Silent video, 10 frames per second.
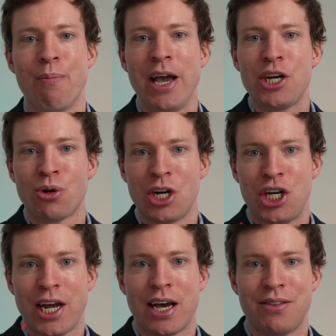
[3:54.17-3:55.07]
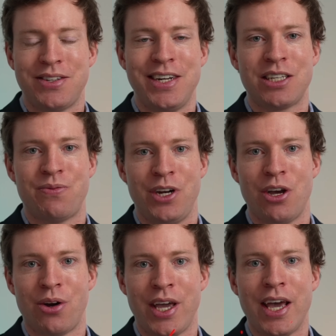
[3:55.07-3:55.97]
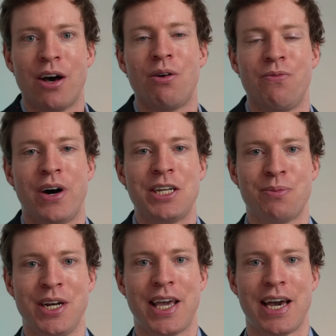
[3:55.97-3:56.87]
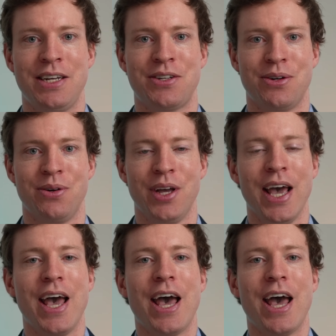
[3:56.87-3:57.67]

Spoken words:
make sure to check out this next video here on vitamin K2.